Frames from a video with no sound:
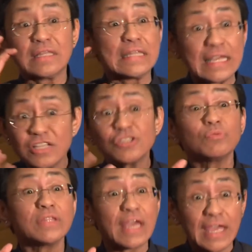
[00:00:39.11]

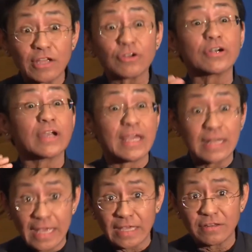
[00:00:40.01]
laced with anger
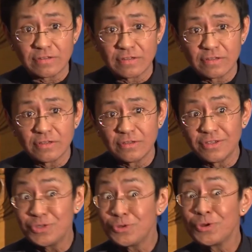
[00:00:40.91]
and hate.
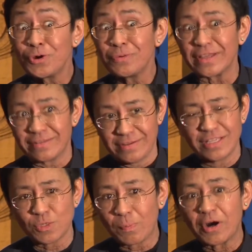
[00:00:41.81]
You know it.
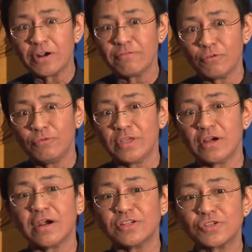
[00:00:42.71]
It's part of who we
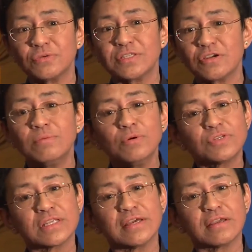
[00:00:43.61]
are. So it's
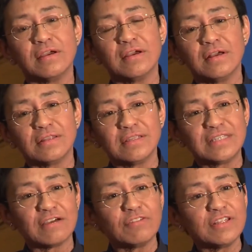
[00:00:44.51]
almost like the
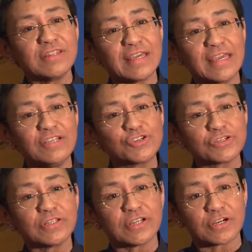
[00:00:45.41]
devil and the
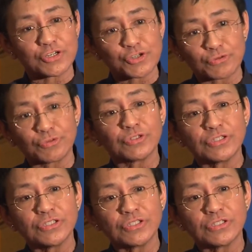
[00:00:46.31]
angel on our
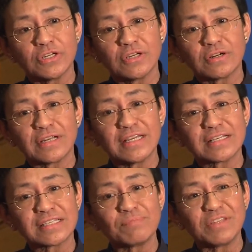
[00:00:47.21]
shoulders, right?
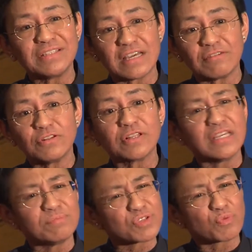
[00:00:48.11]
Except the devil
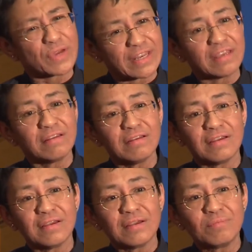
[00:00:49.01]
keeps winning
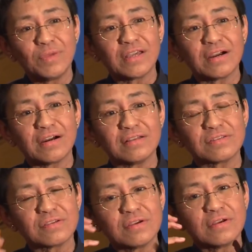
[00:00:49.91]

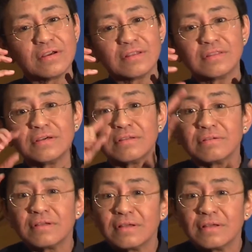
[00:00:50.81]
because the